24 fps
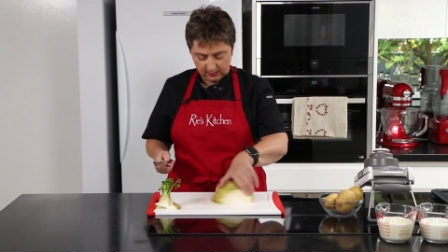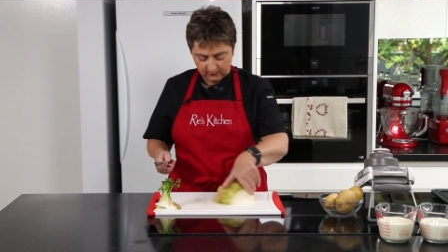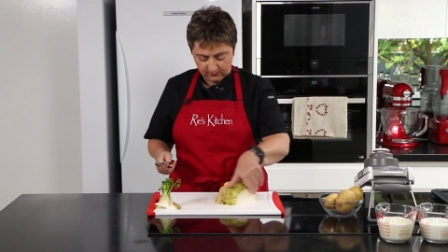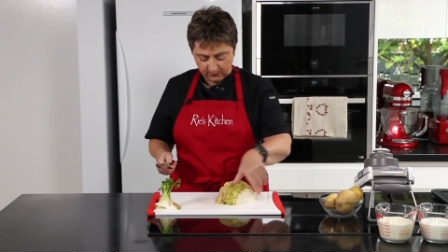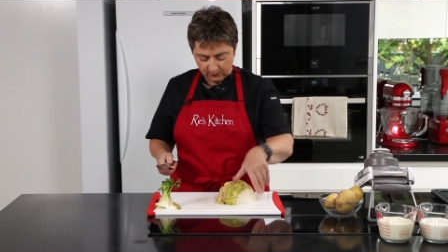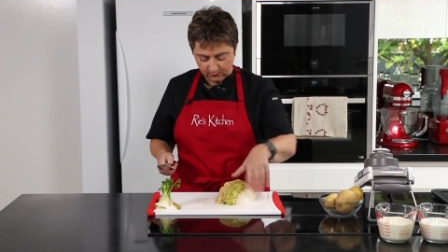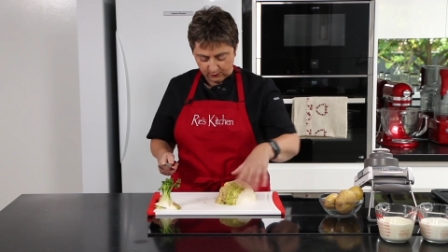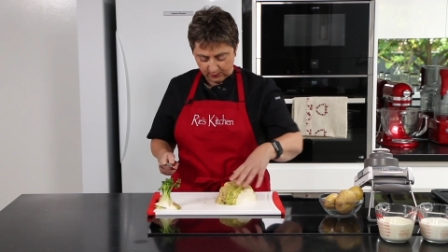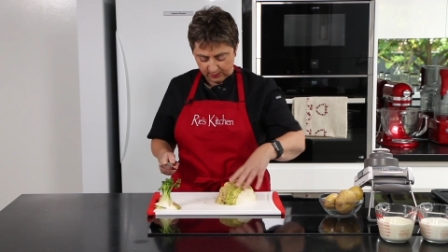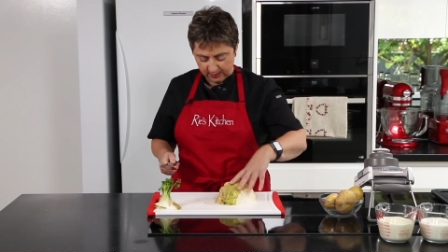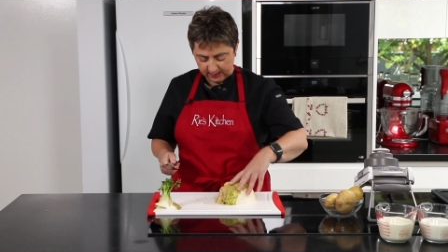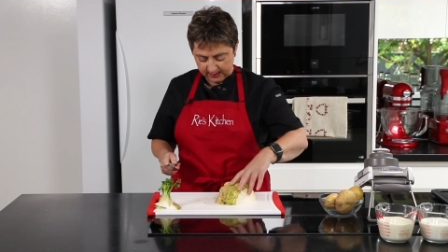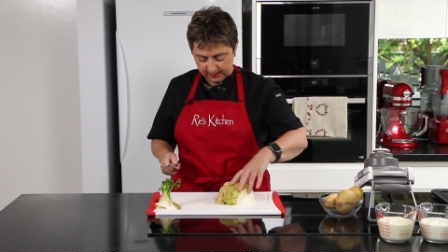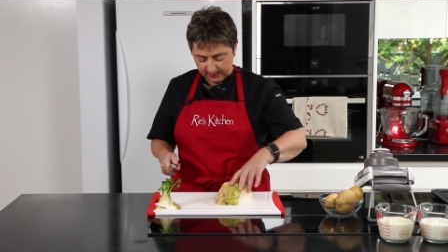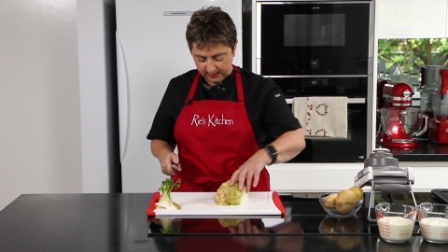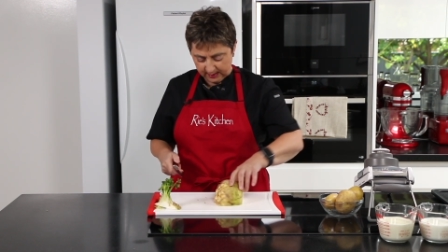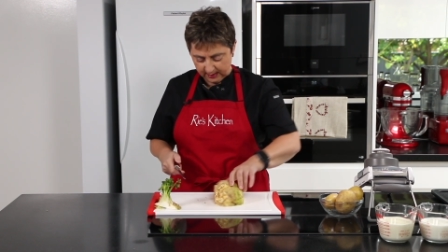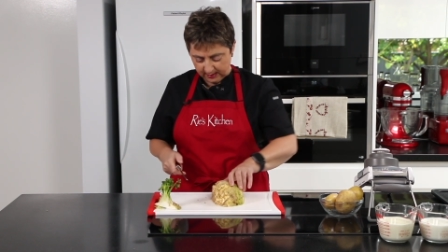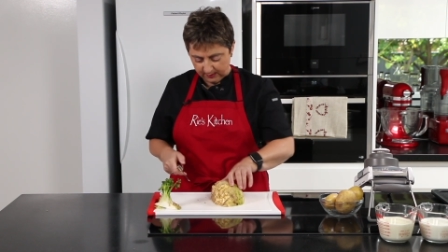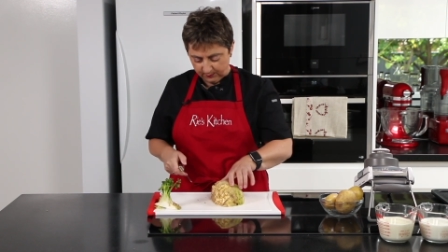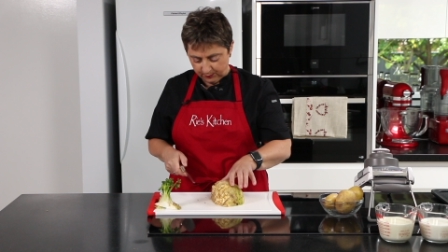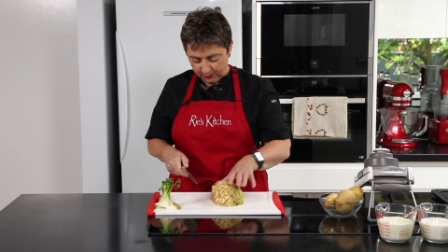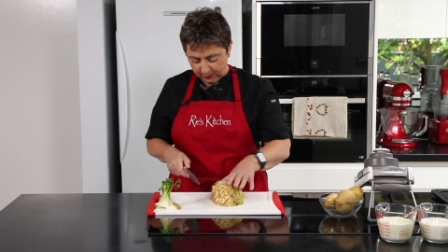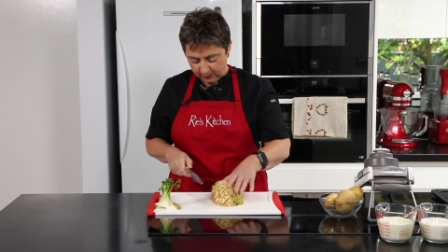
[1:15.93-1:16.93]
if you wanted to
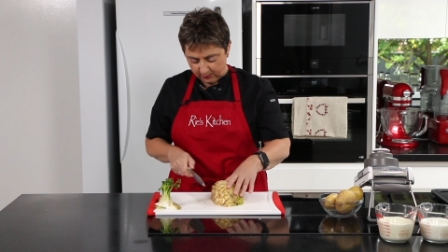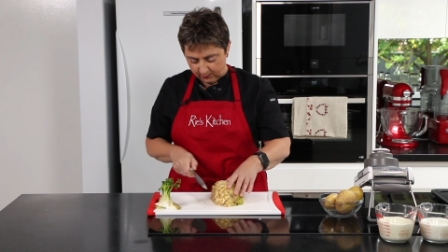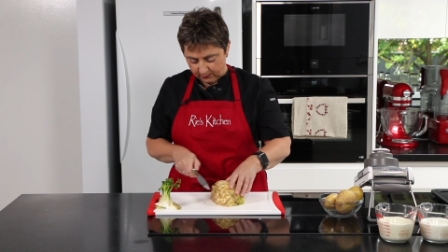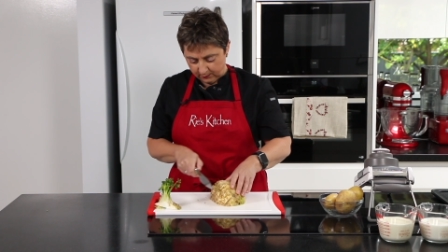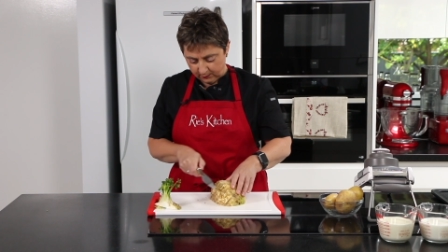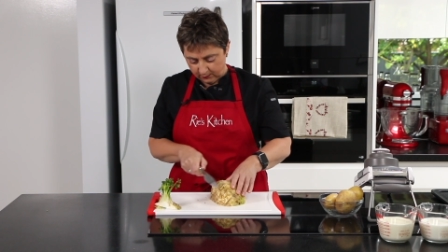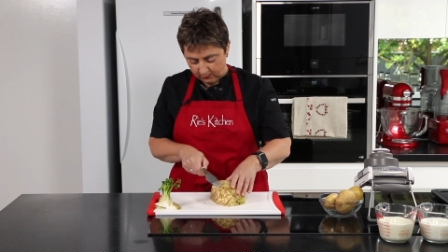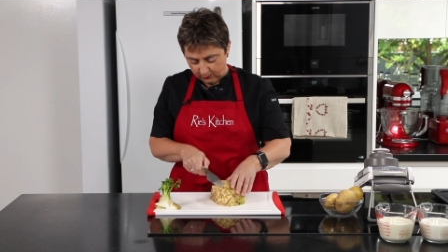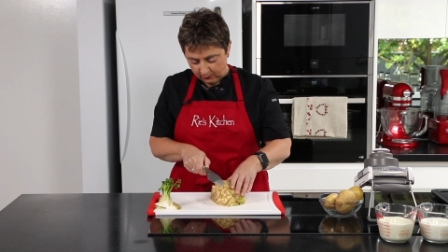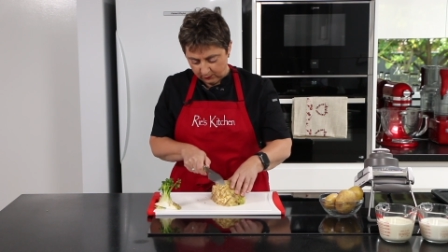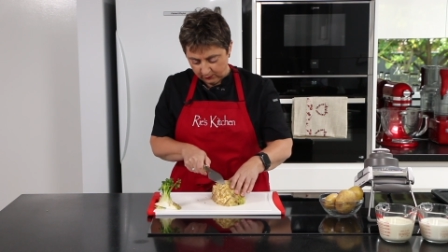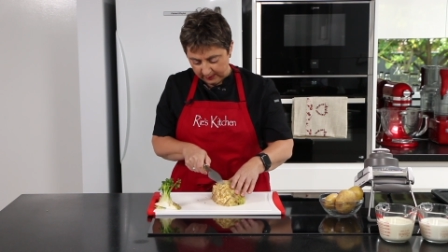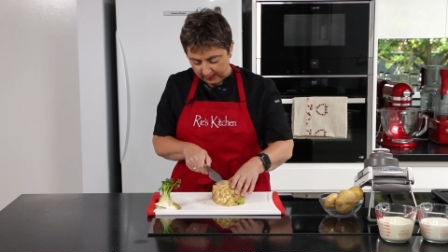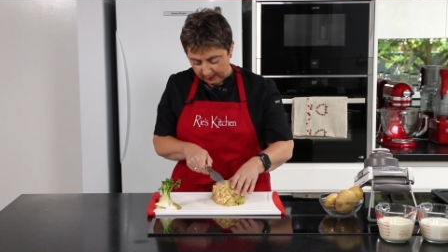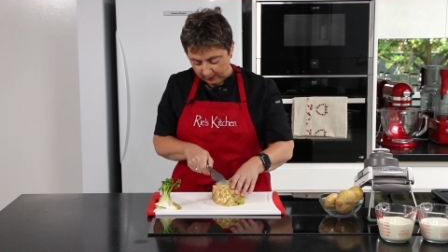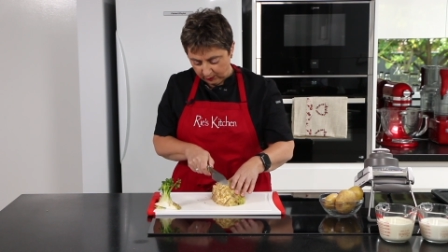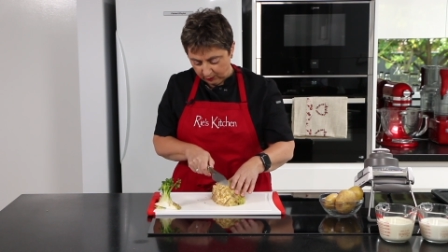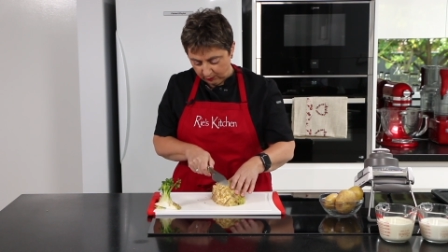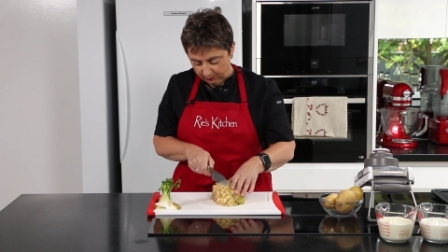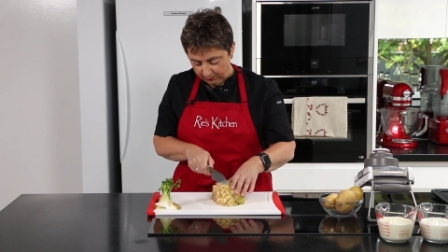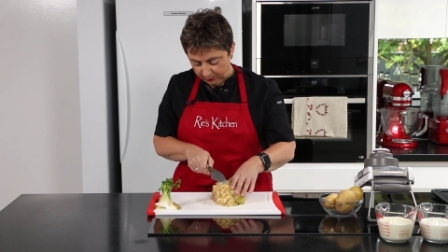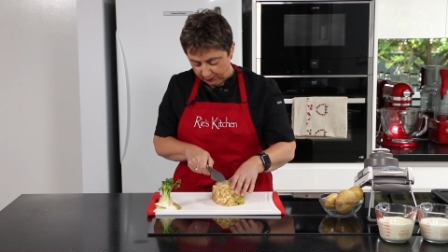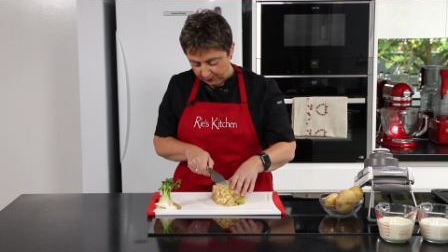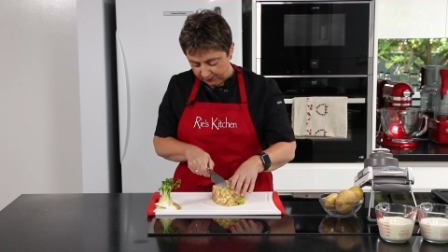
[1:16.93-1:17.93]
keep it, or in your
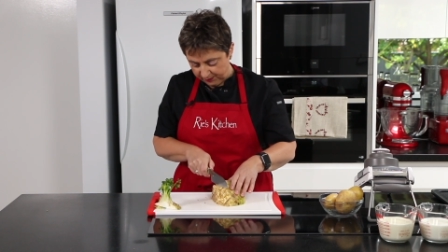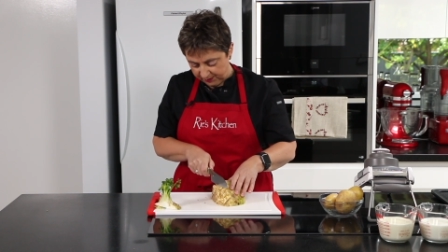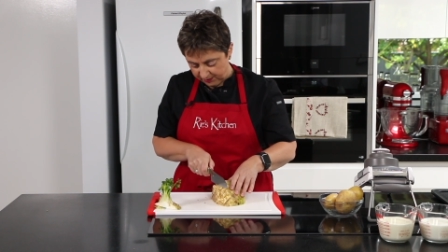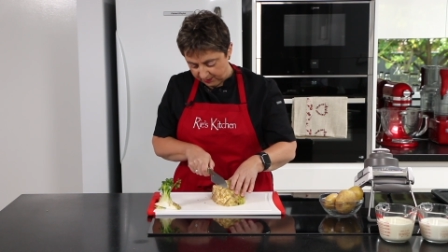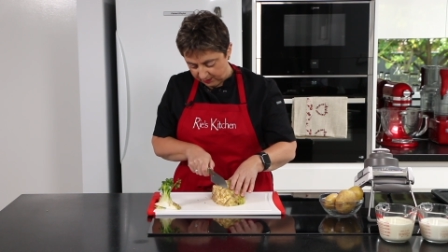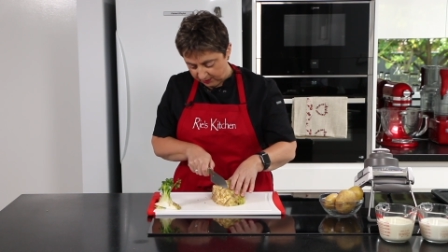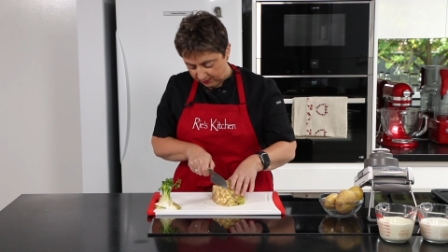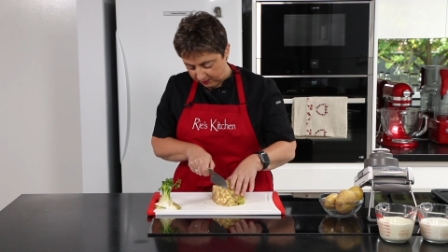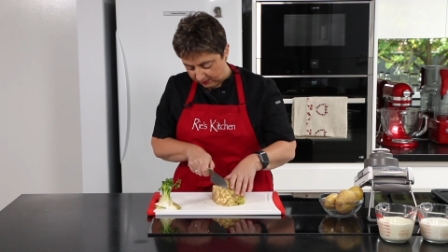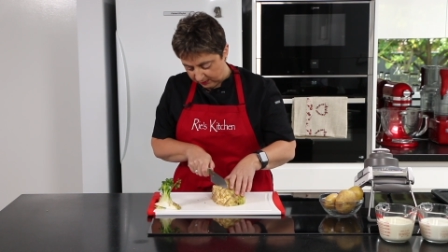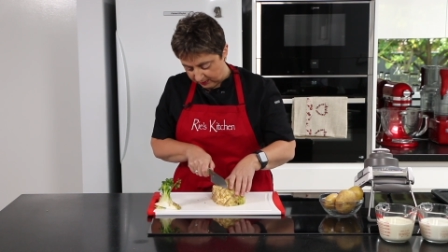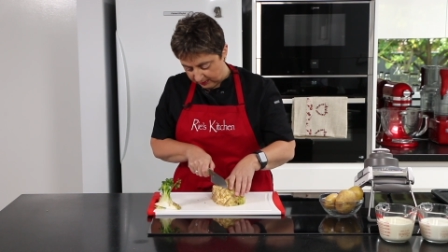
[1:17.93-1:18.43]
compost.